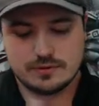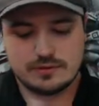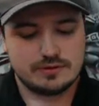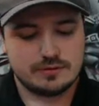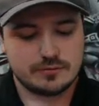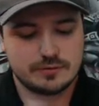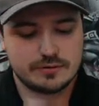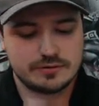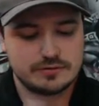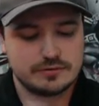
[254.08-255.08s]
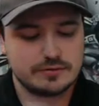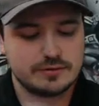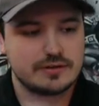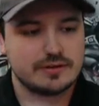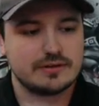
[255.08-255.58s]
we're going
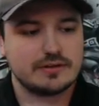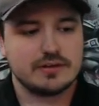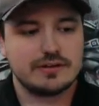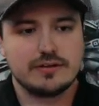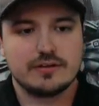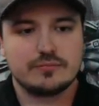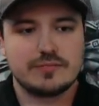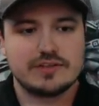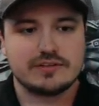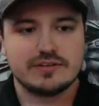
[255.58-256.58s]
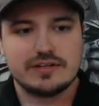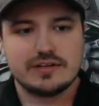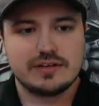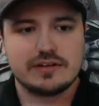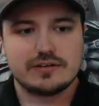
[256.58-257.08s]
to
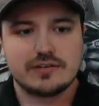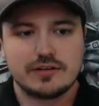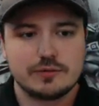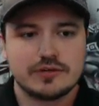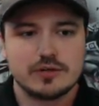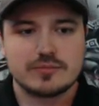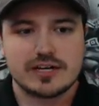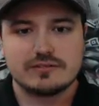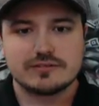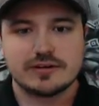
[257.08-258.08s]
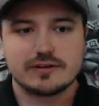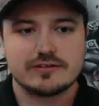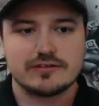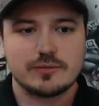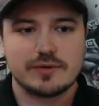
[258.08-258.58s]
basically, it'll tell you what your objectives are.
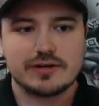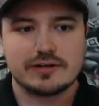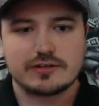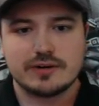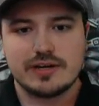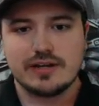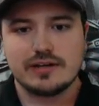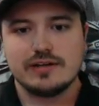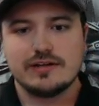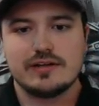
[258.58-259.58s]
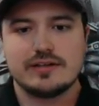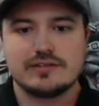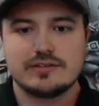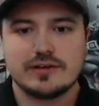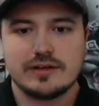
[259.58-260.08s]
And so Bounty Hunt Training, it
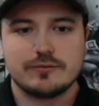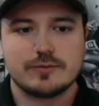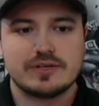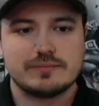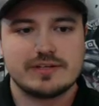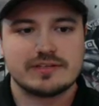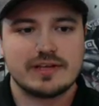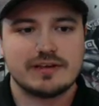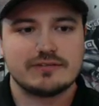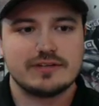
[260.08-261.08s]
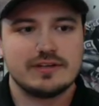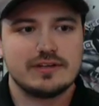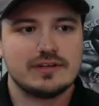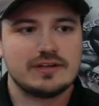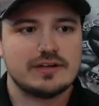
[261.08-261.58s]
says you have 14 minutes left,
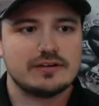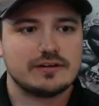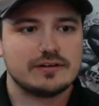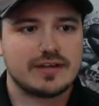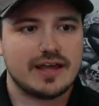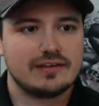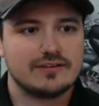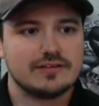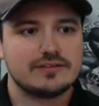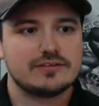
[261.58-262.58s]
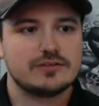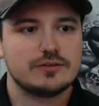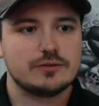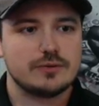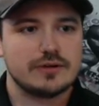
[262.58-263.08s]
and our task is
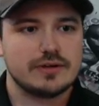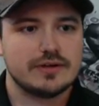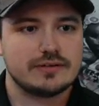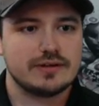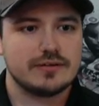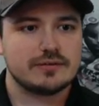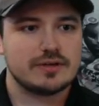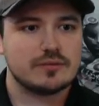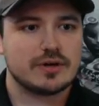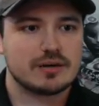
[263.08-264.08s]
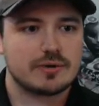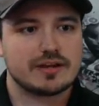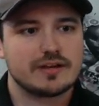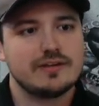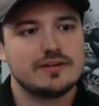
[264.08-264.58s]
to head down
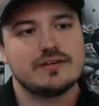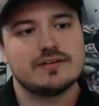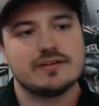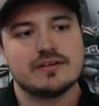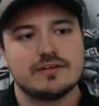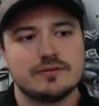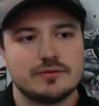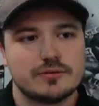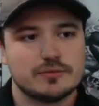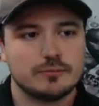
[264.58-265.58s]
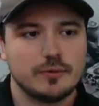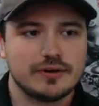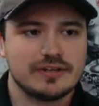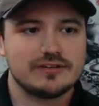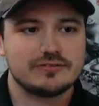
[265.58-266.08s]
Breckabrek, who is
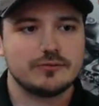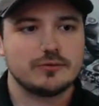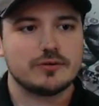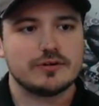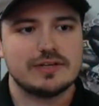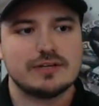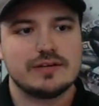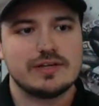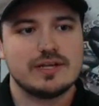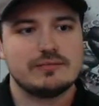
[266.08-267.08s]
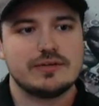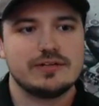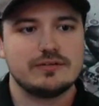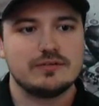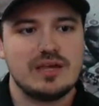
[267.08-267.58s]
wanted for illegally
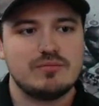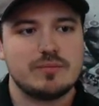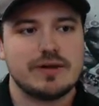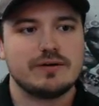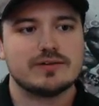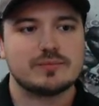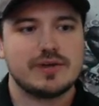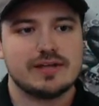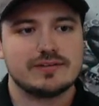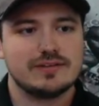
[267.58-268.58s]
attempting to keep a bear as a pet.